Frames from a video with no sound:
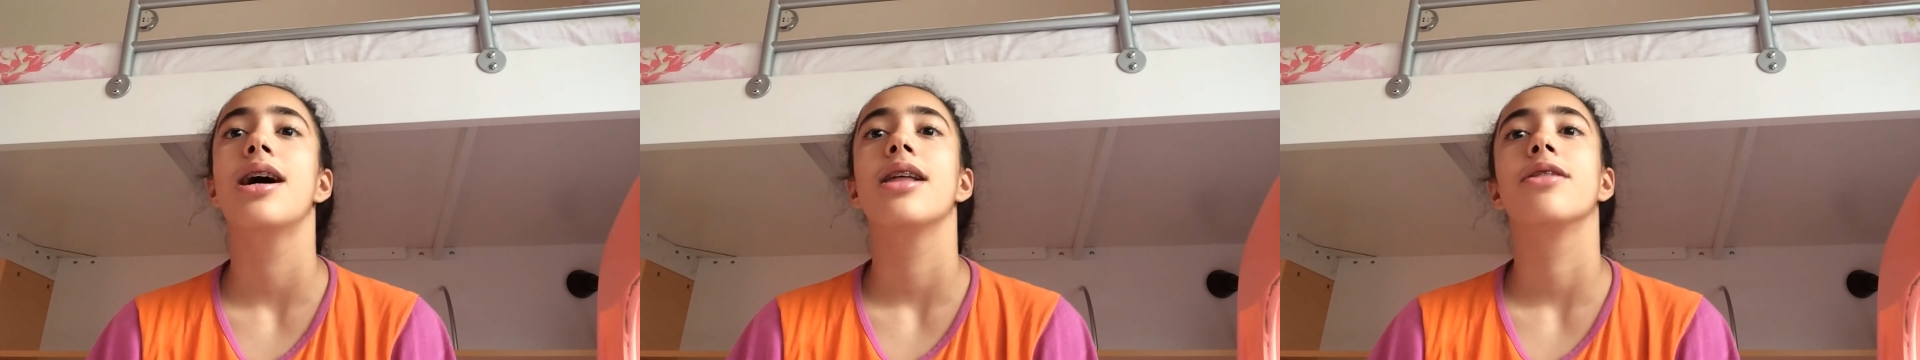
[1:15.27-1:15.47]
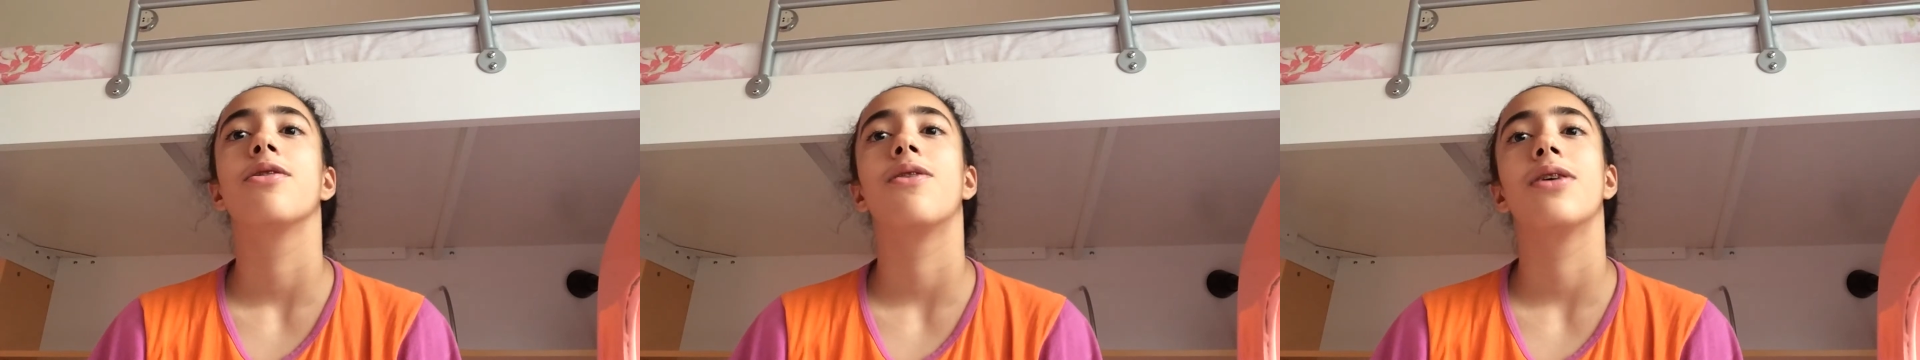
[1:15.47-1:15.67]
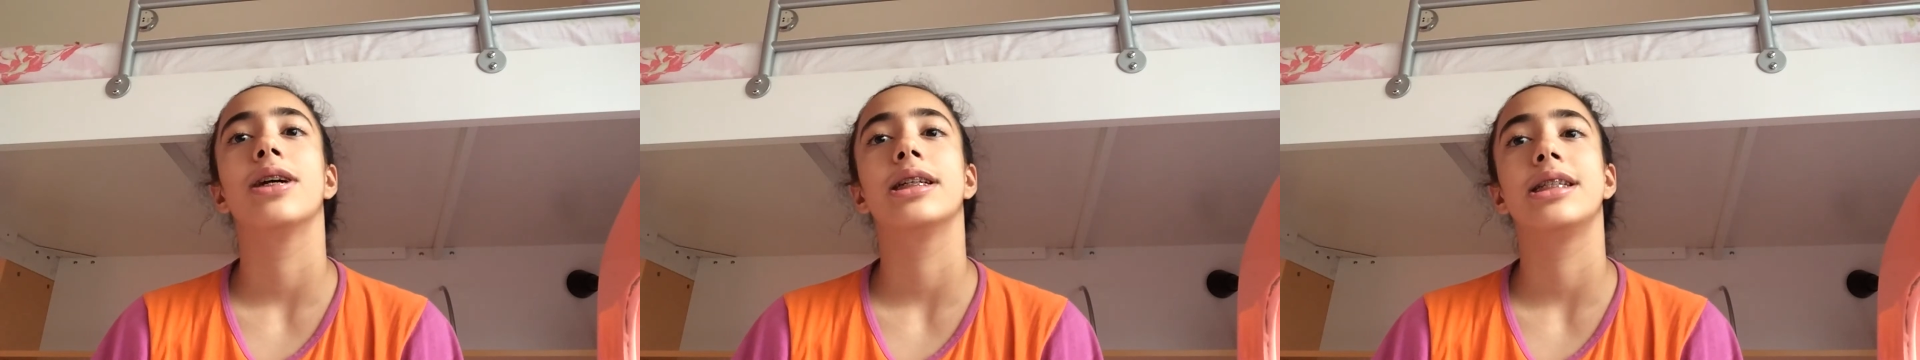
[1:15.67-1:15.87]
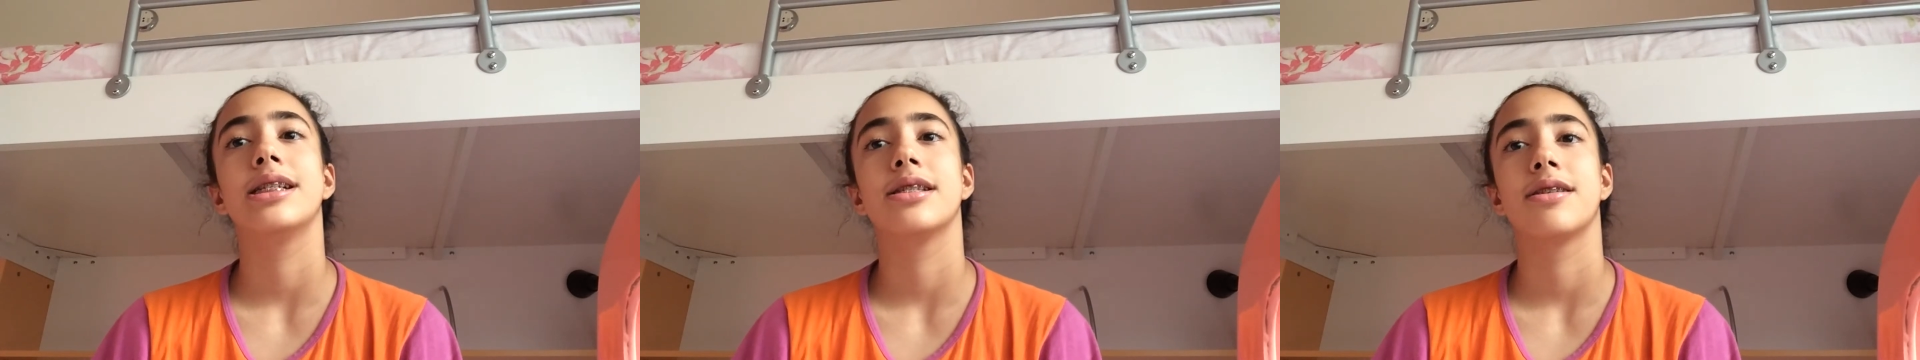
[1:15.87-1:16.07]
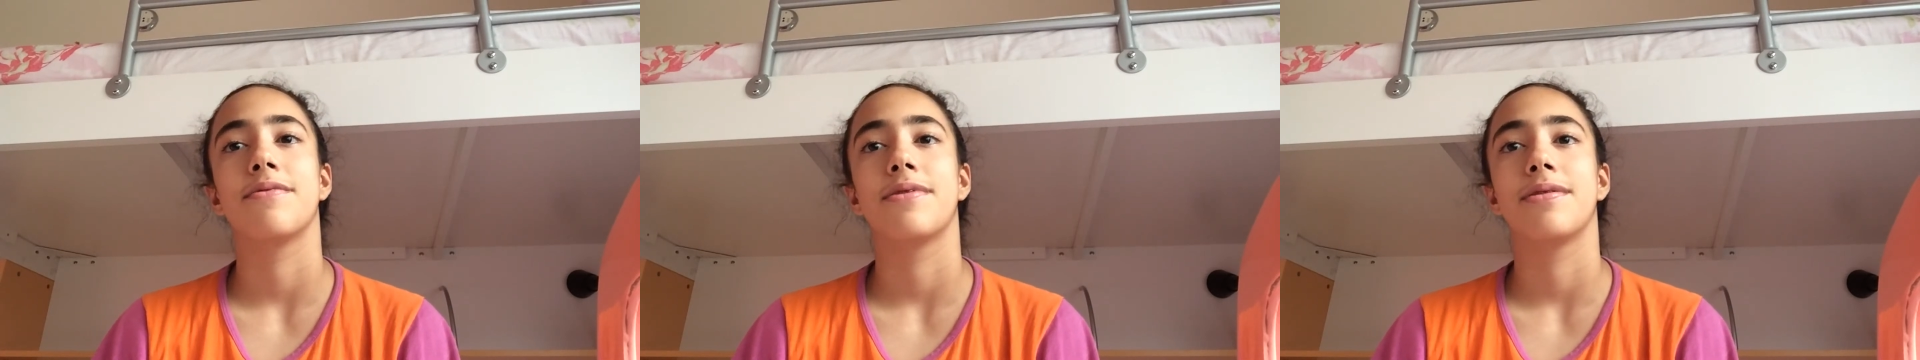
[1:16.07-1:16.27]
The
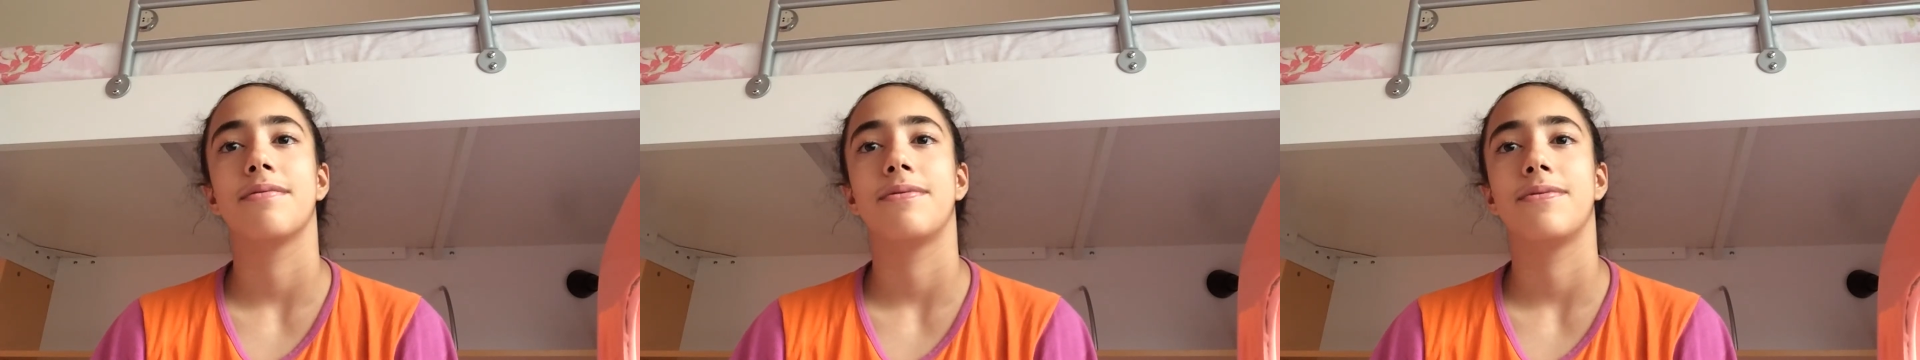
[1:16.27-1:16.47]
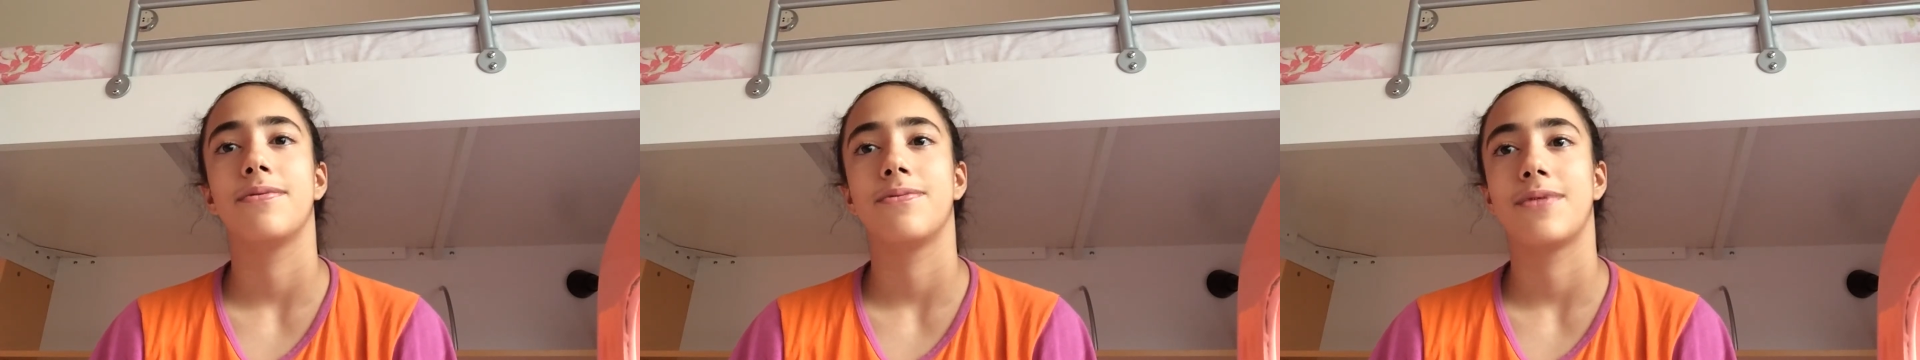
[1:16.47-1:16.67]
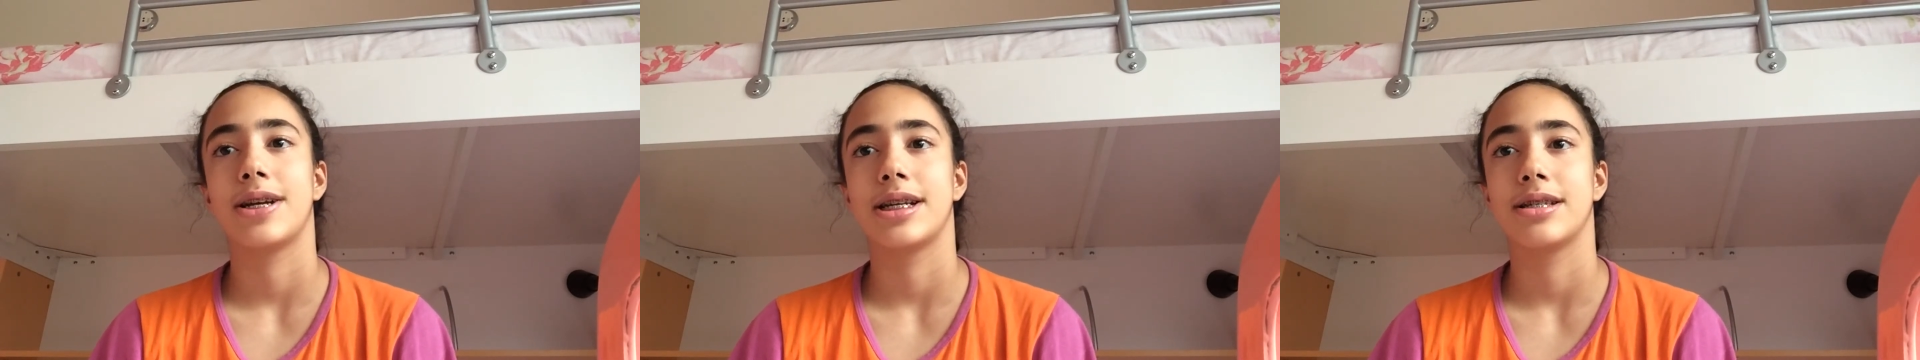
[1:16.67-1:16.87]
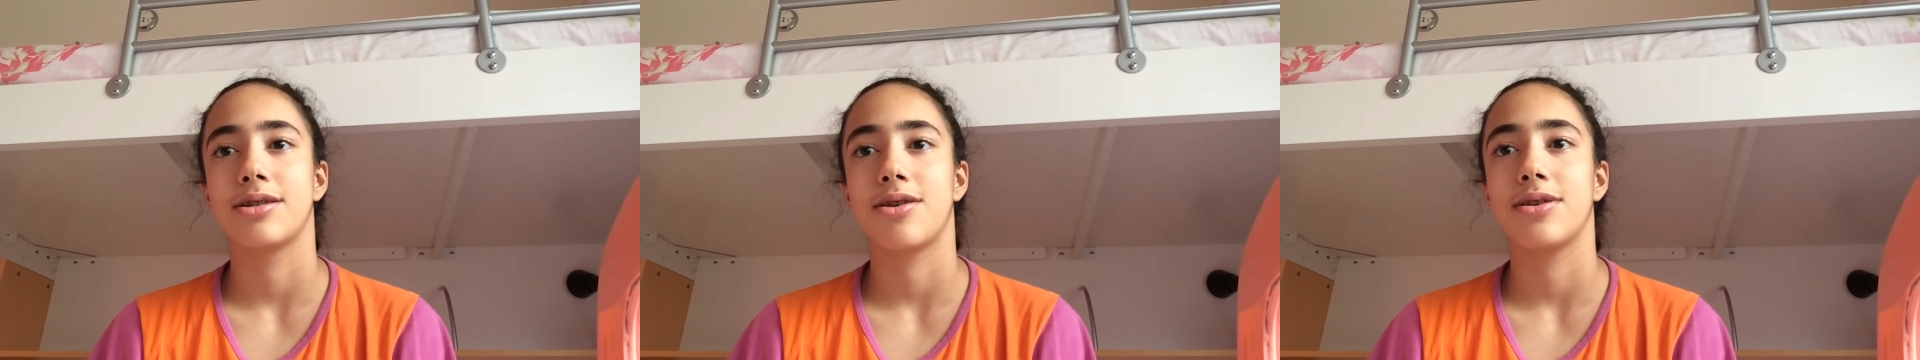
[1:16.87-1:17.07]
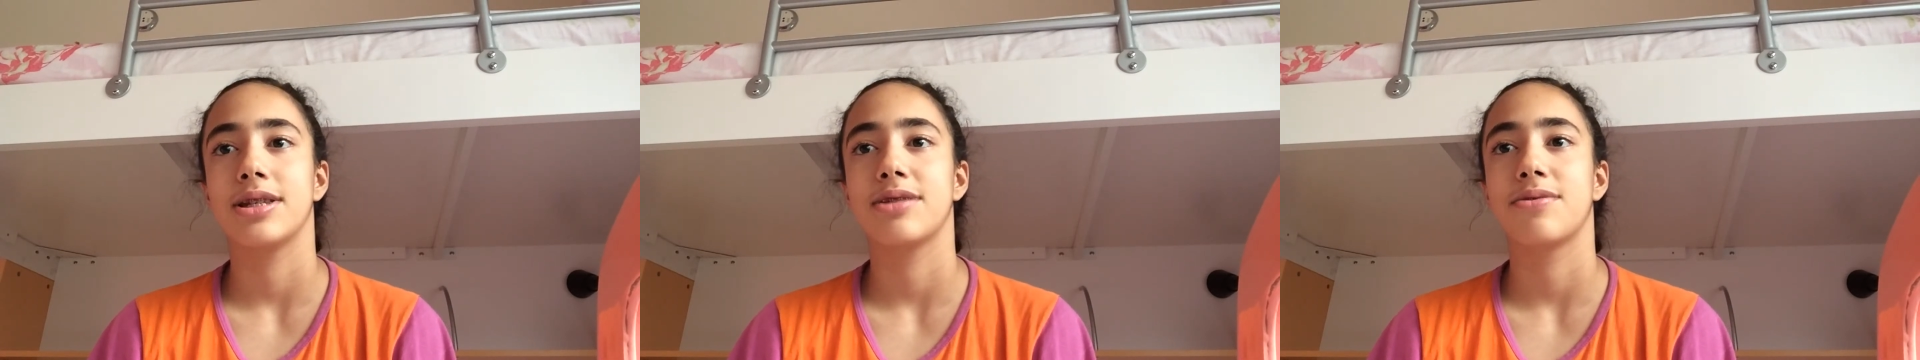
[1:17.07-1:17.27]
origins of the
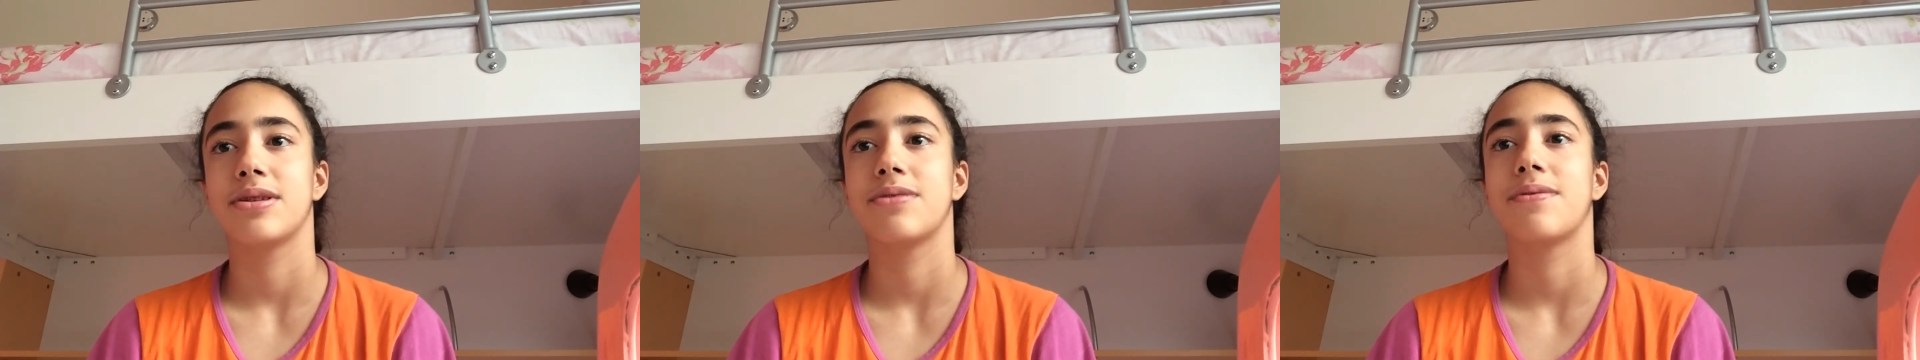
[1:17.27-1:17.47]
Renaissance was